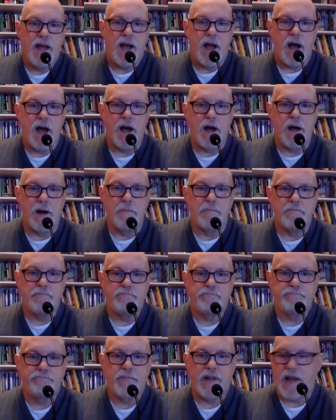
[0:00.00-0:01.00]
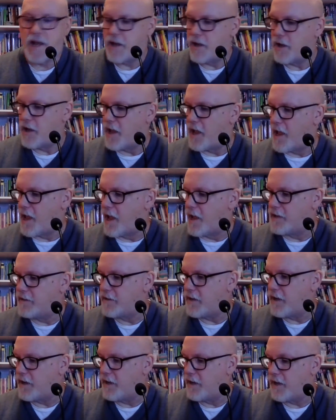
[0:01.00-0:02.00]
And
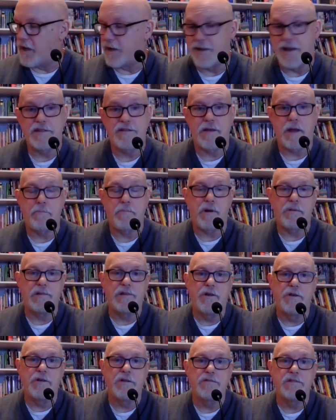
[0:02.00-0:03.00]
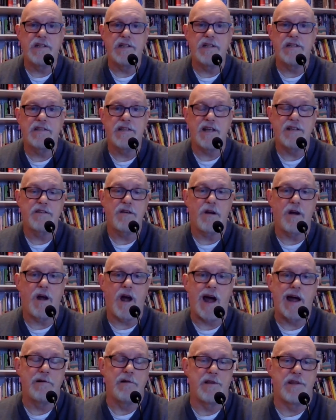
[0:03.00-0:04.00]
I guess I probably could have seen César
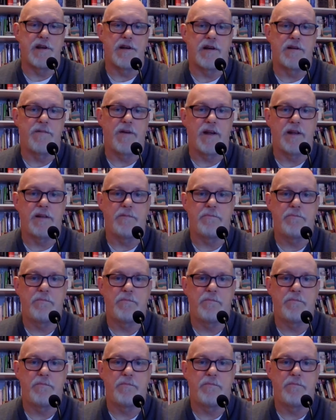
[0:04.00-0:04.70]
Aira there if I'd.